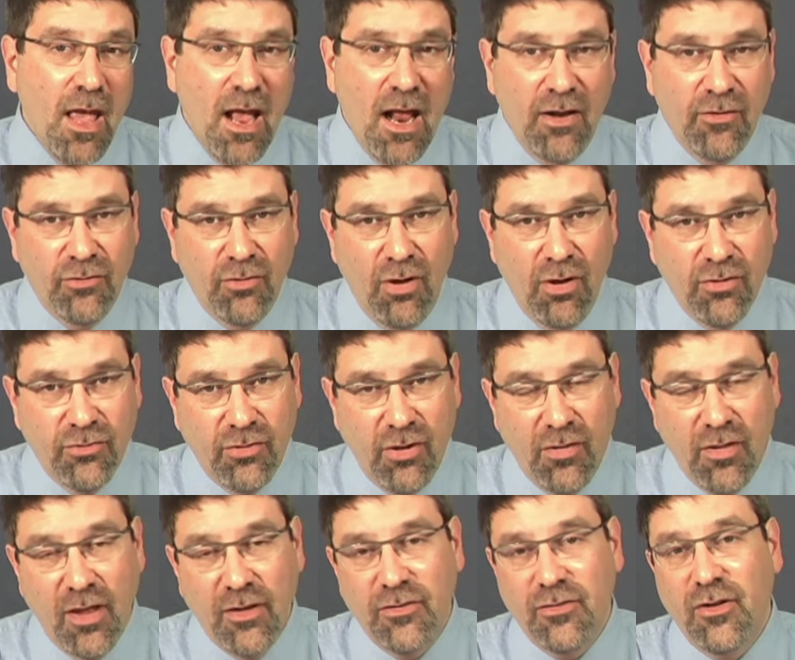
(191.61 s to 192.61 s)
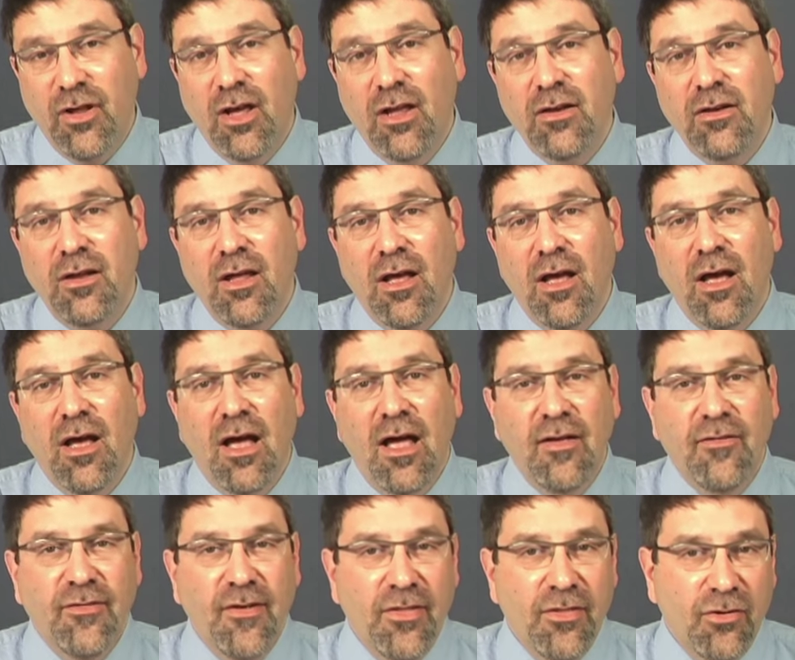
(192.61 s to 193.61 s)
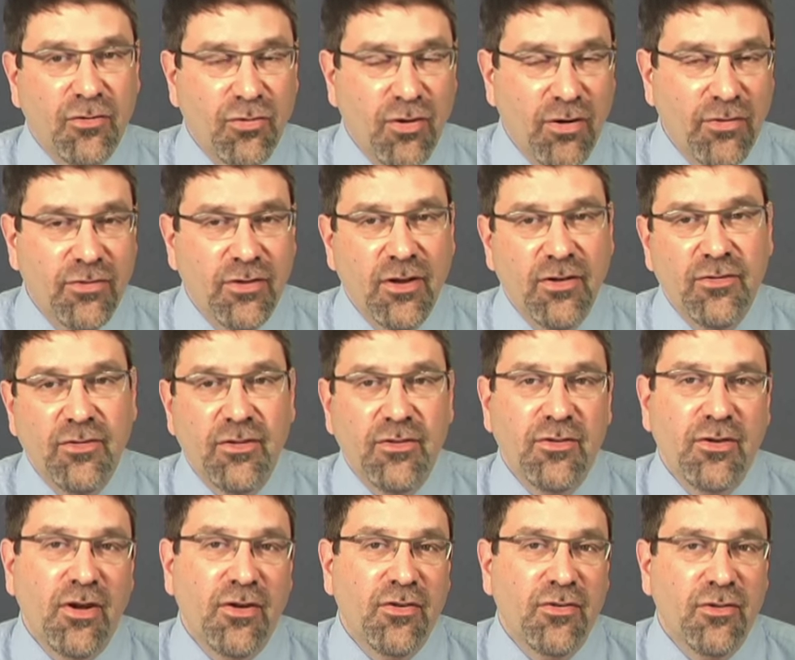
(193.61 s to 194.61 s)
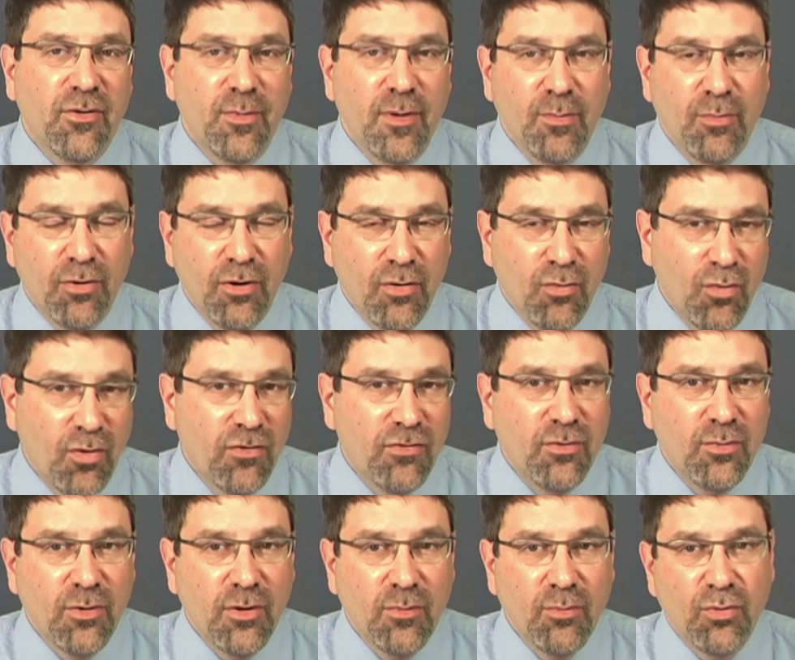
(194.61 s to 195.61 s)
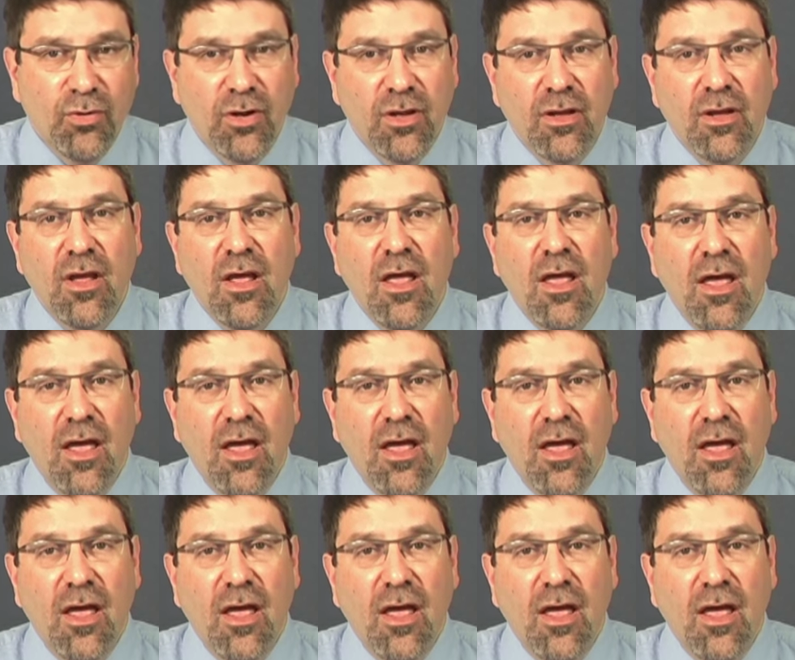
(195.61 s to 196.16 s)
And as long as all that's done, uh, I found the trustees and the judges to be pretty reasonable and pretty